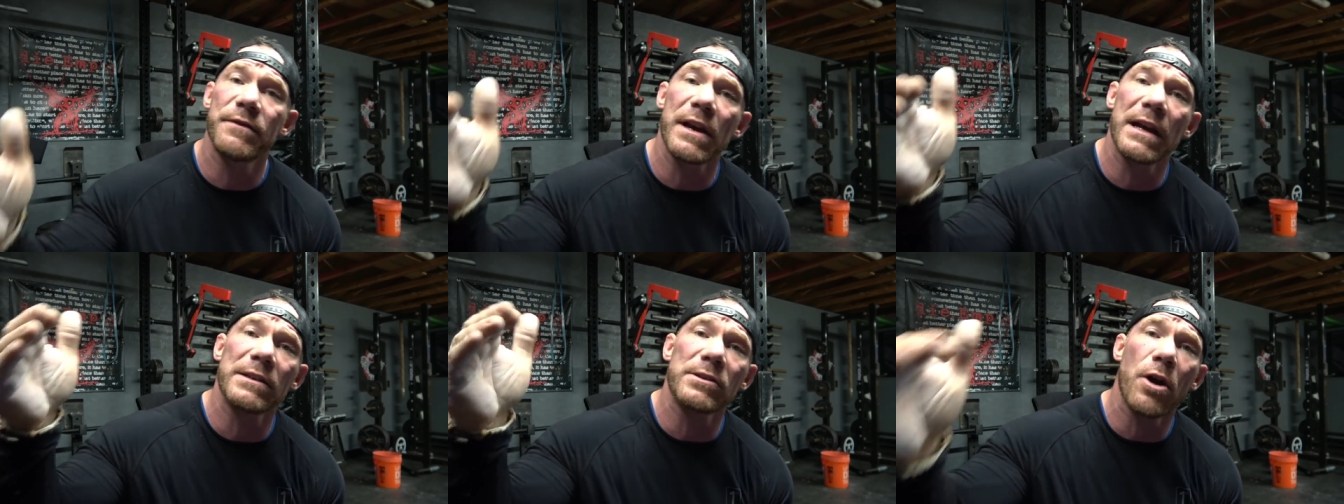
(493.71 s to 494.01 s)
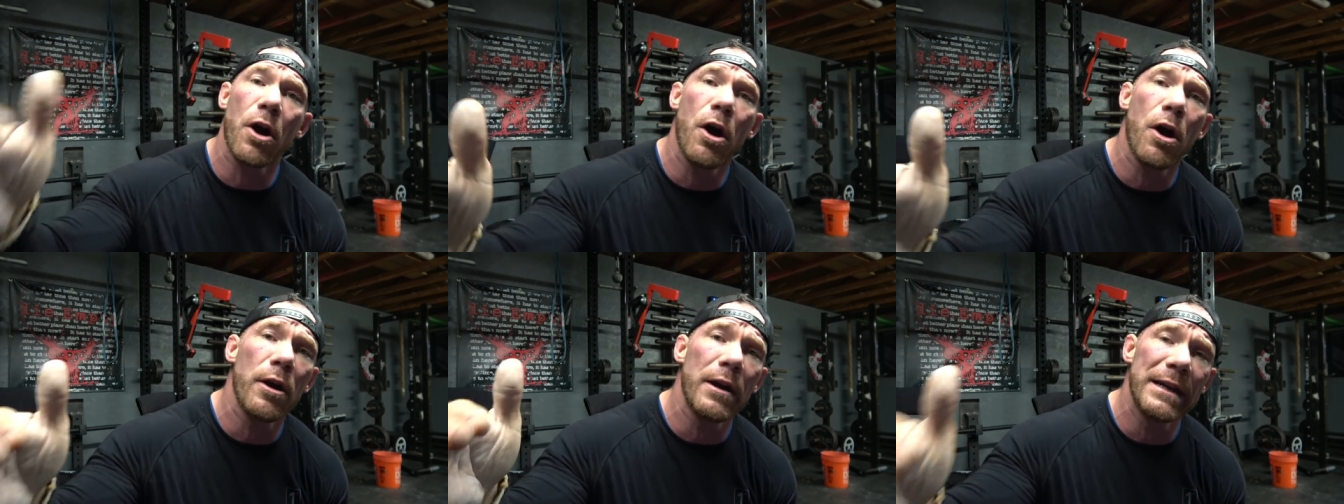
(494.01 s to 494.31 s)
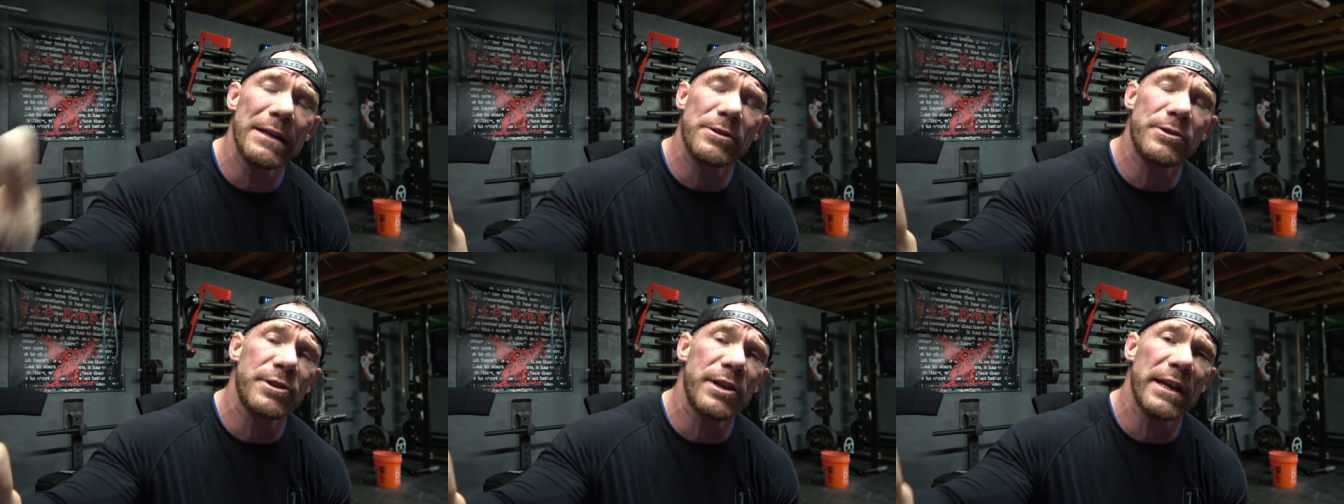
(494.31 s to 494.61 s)
If you guys are
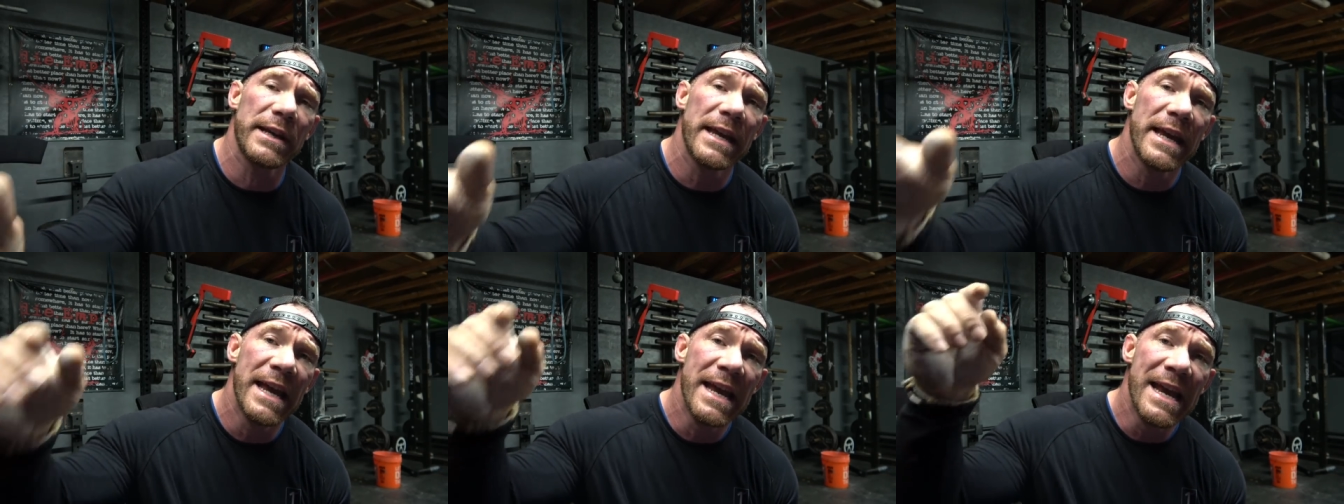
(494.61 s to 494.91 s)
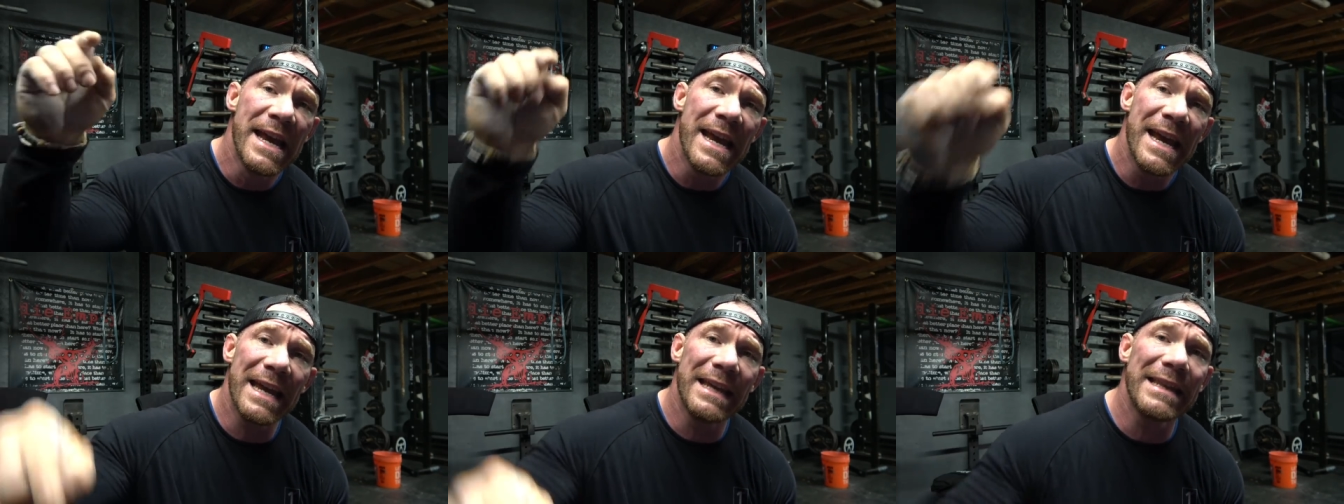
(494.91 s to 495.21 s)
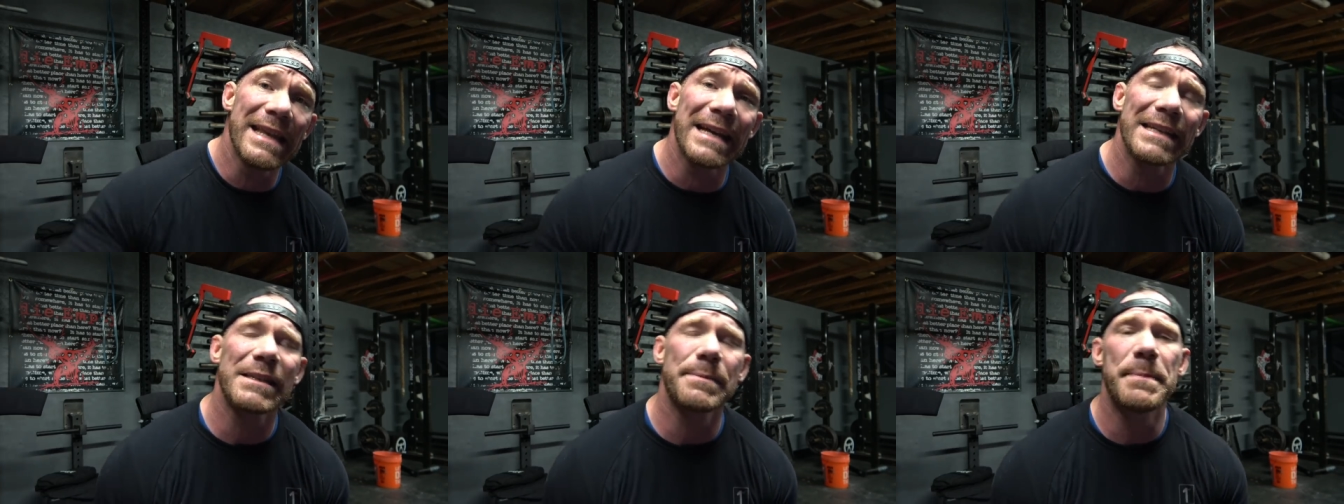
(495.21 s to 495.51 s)
interested
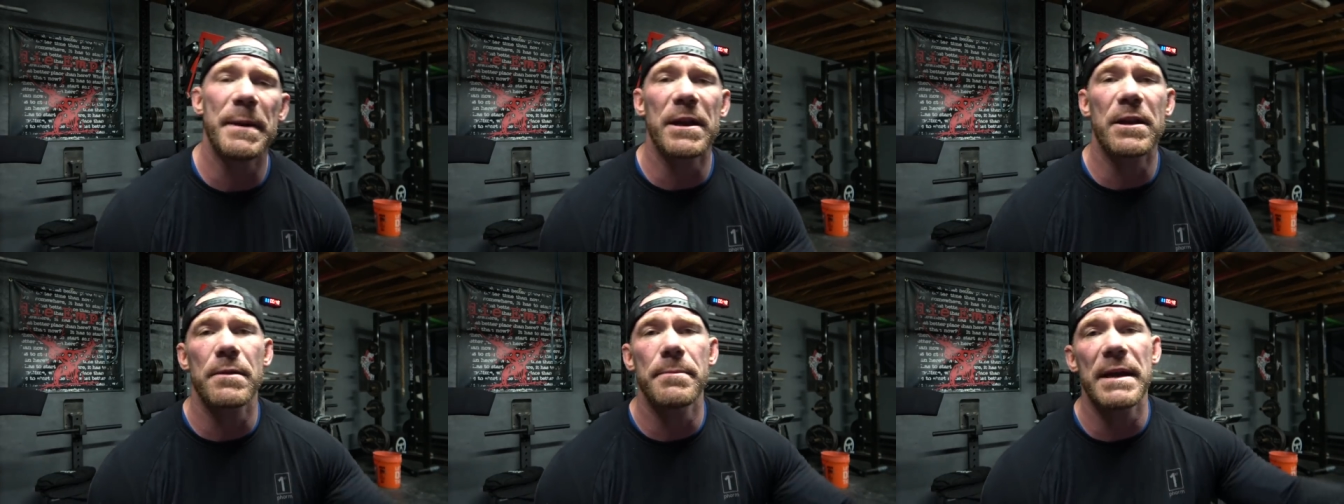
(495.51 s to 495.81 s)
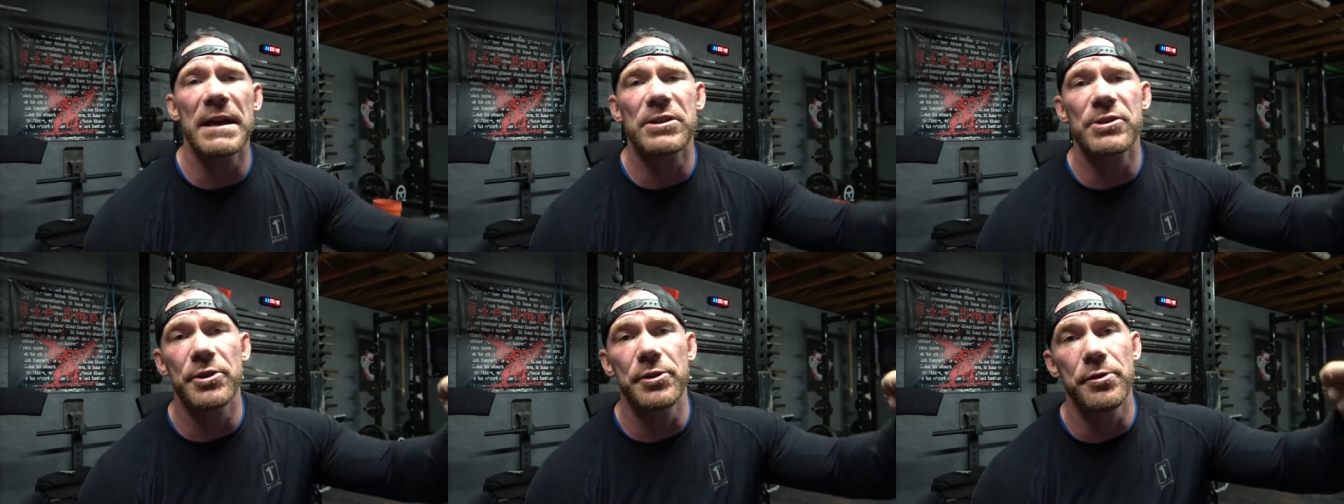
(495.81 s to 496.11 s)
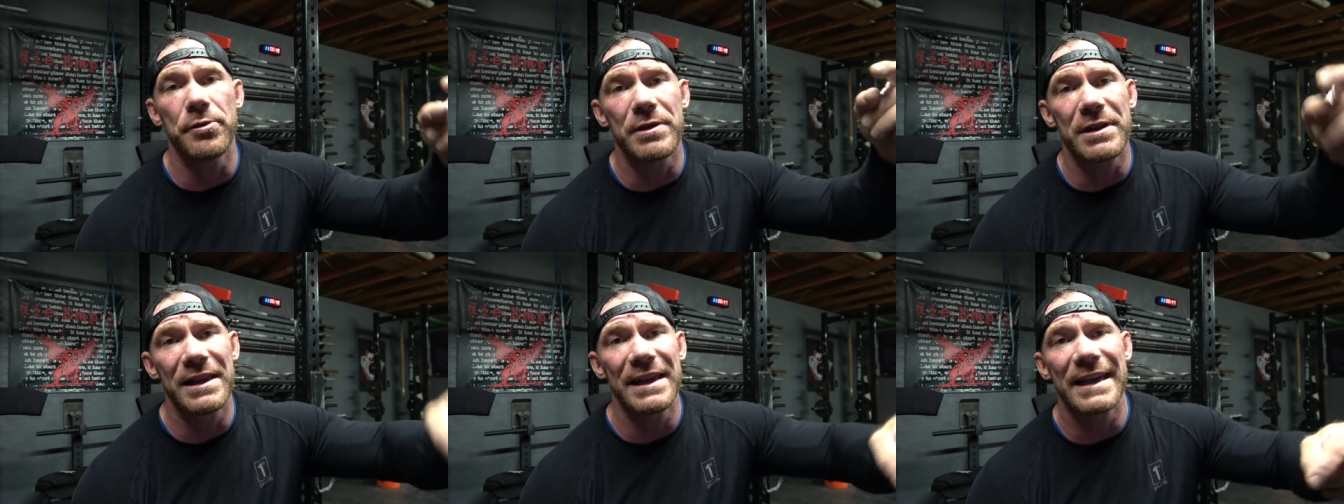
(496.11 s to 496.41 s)
in that speaker, make sure
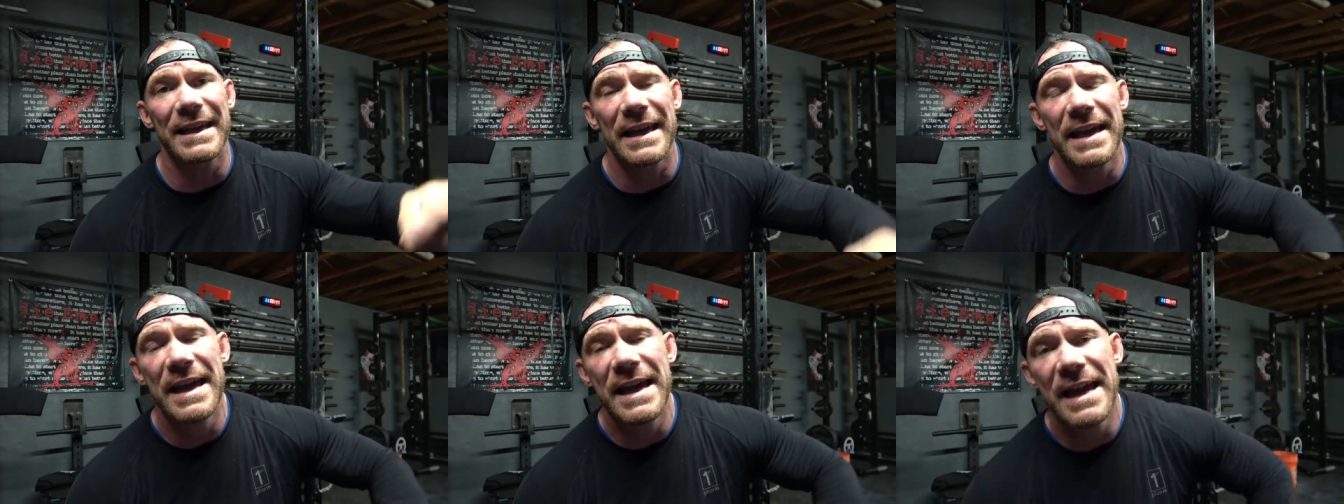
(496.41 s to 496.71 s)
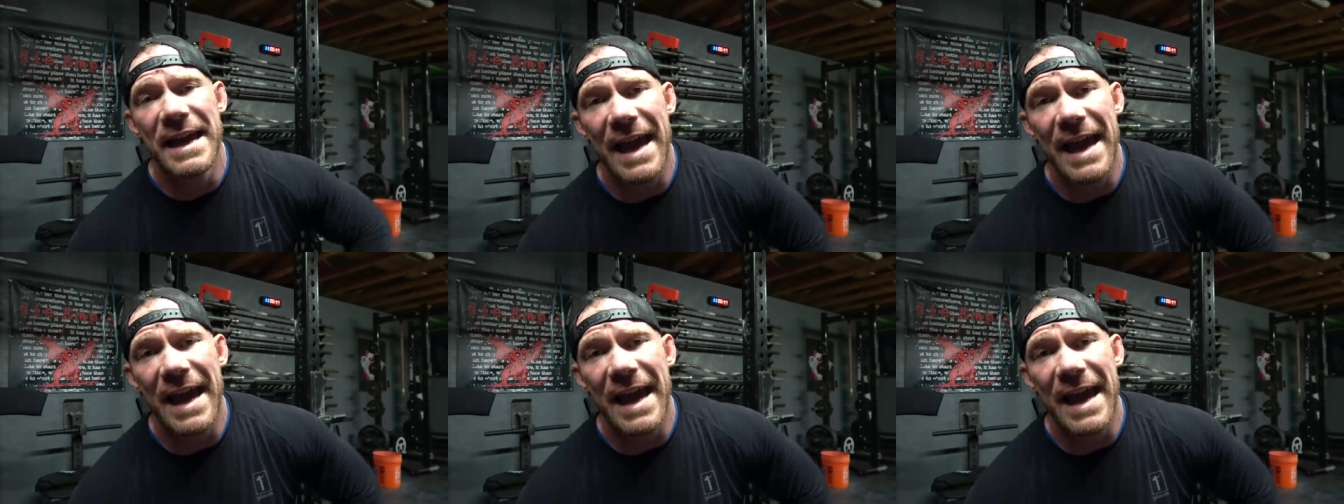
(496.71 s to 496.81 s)
you click